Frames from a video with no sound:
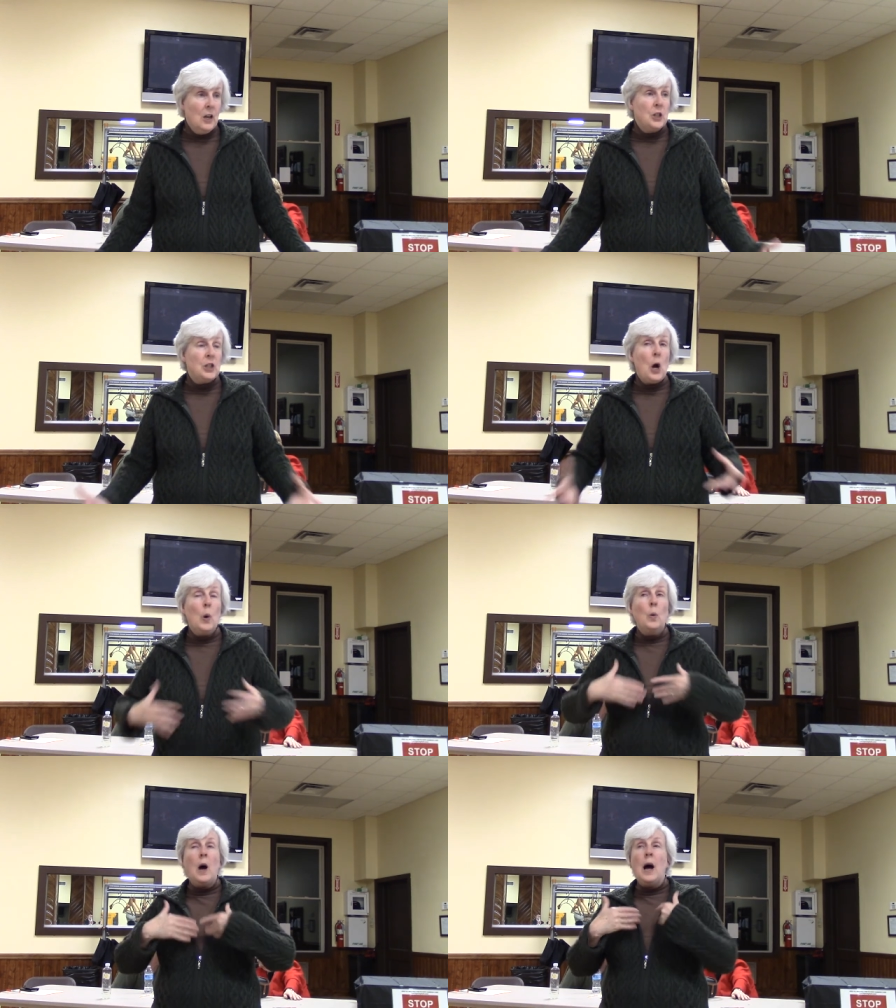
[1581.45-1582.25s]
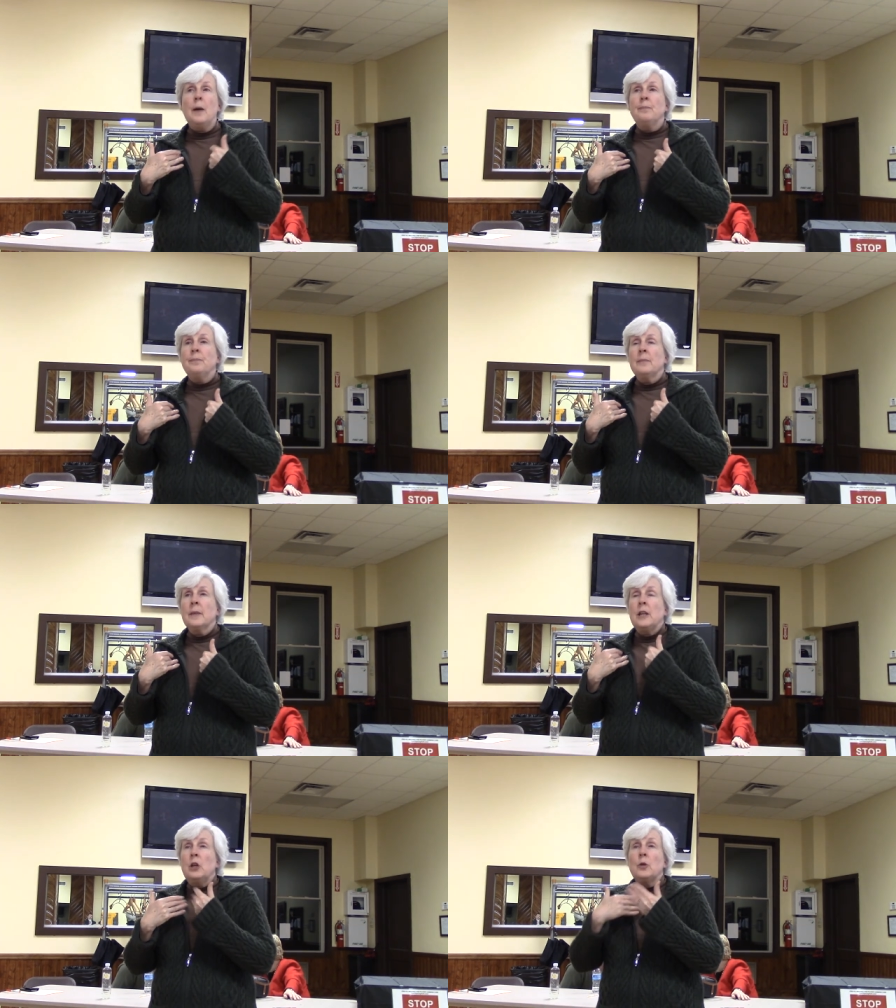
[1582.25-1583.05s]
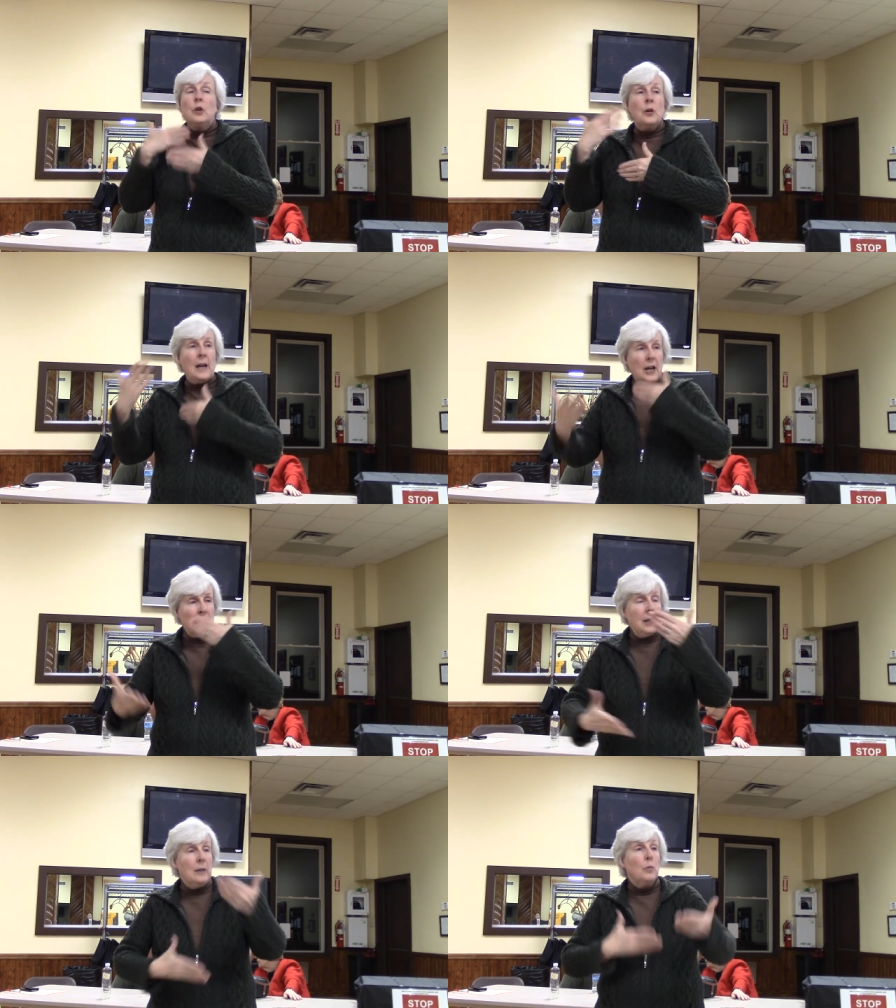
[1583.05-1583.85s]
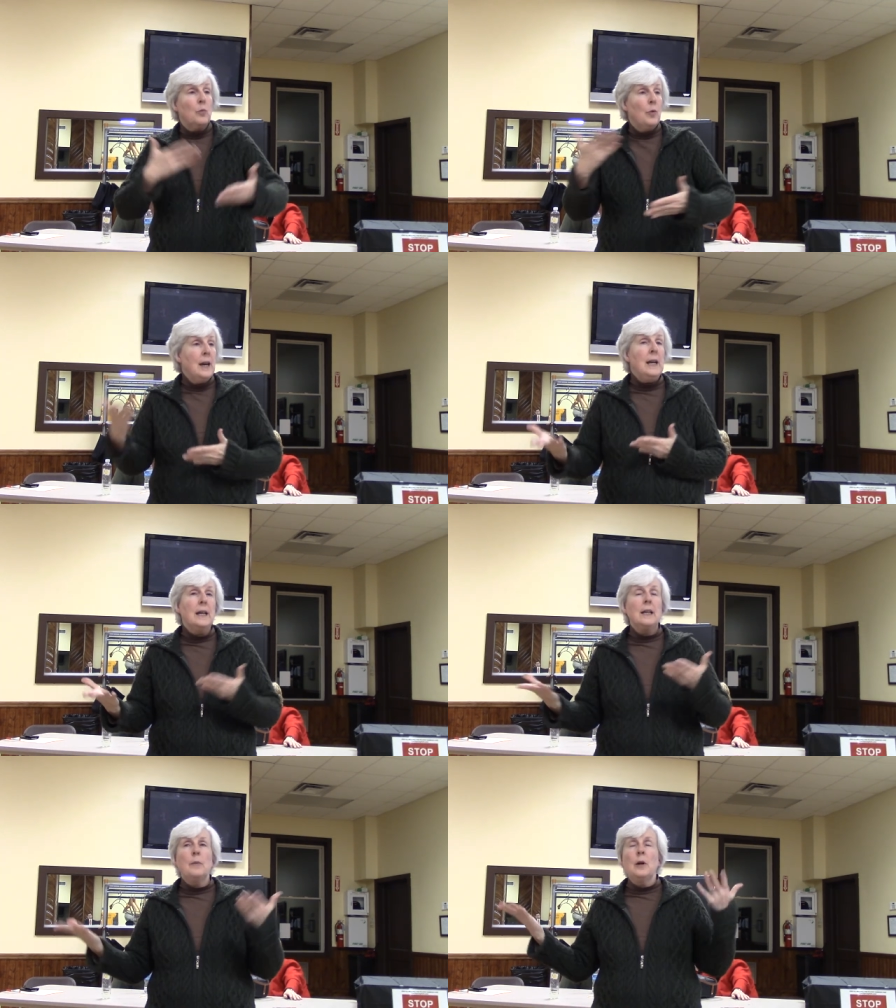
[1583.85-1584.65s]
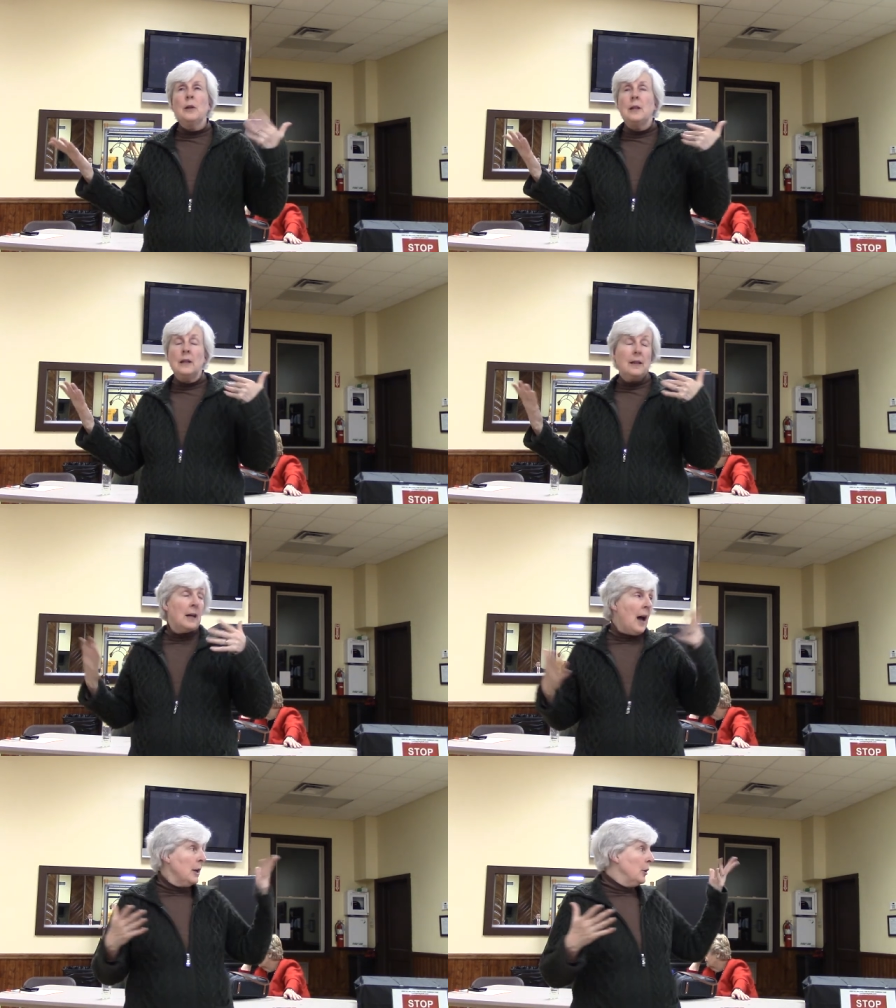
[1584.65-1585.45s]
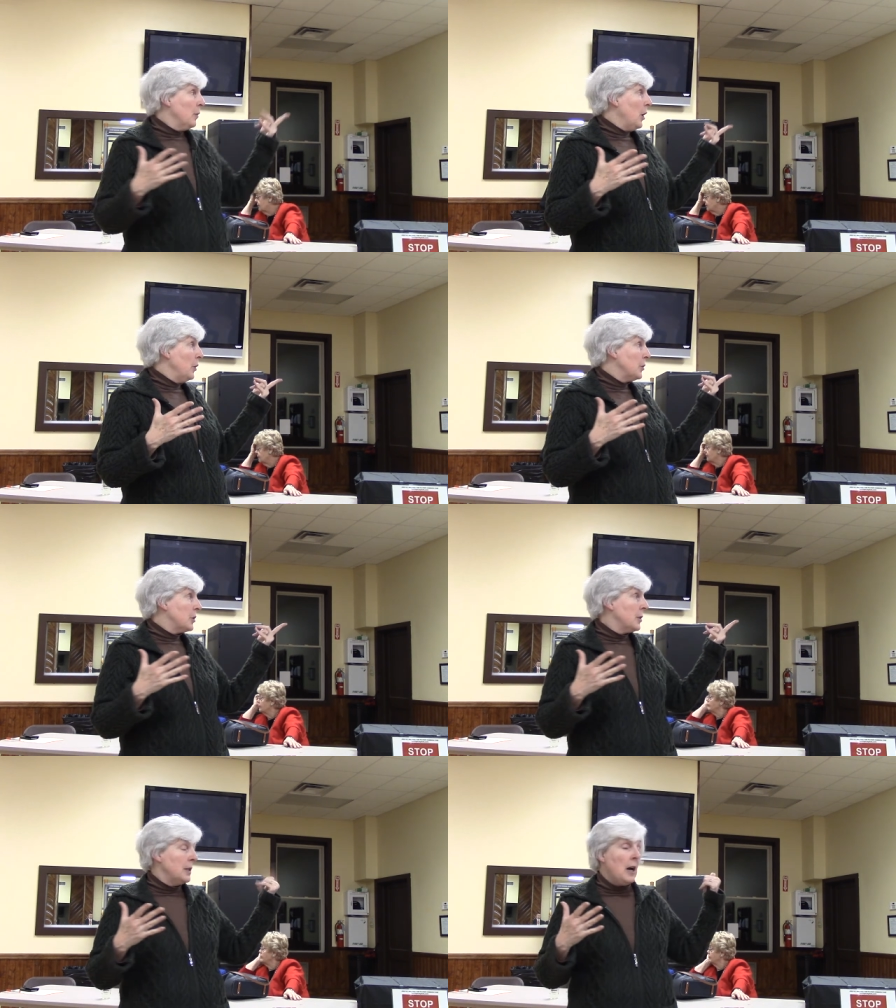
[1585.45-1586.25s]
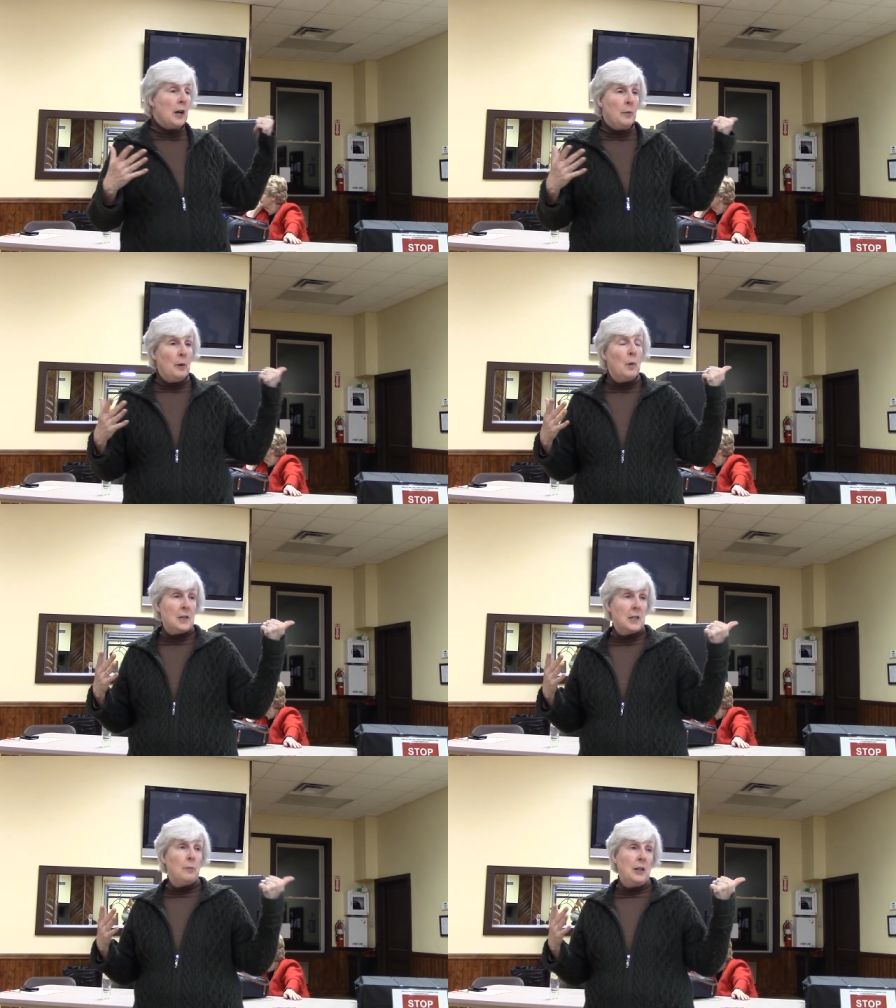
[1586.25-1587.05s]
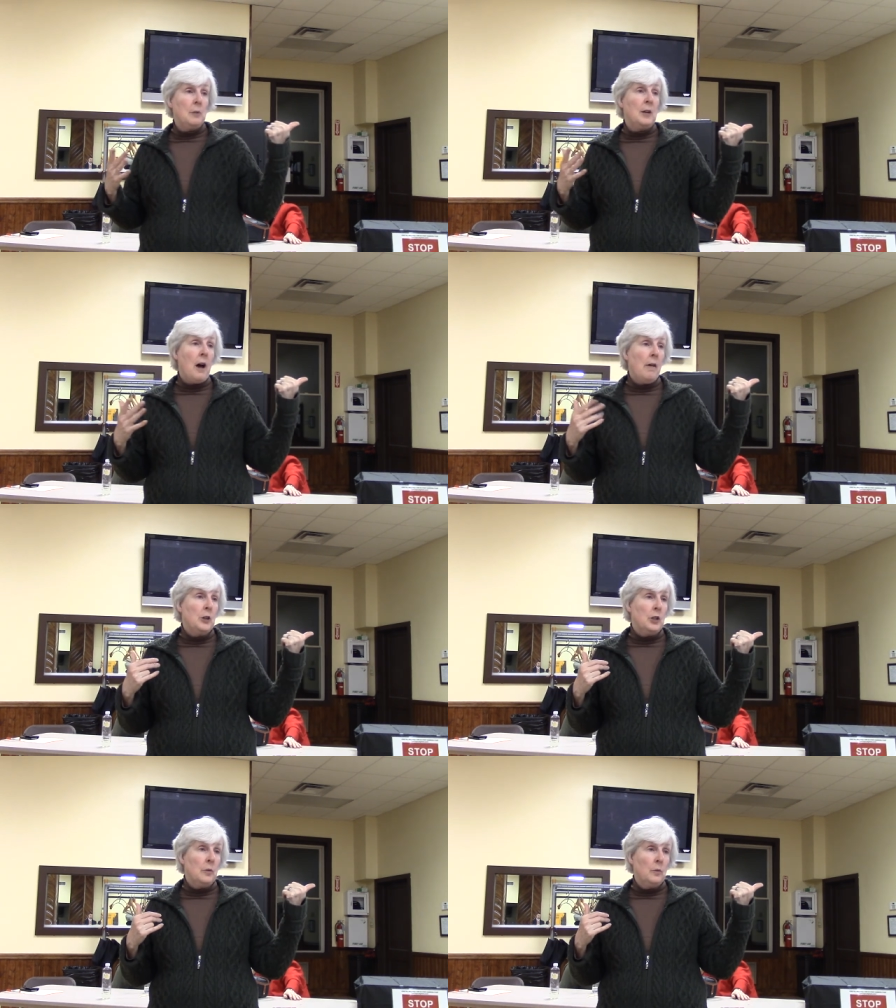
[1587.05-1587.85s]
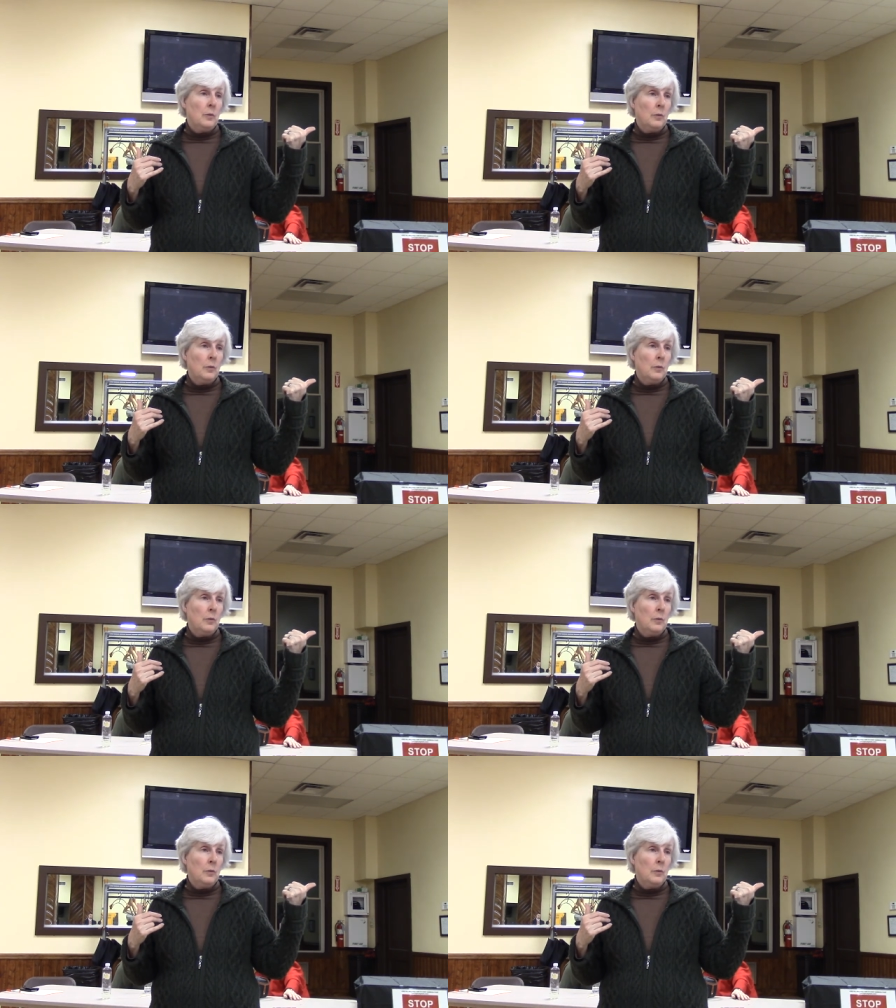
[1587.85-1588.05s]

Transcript: So um, you, you can actually read it. The, the, guy who wrote the document, What Does It Mean to Be College and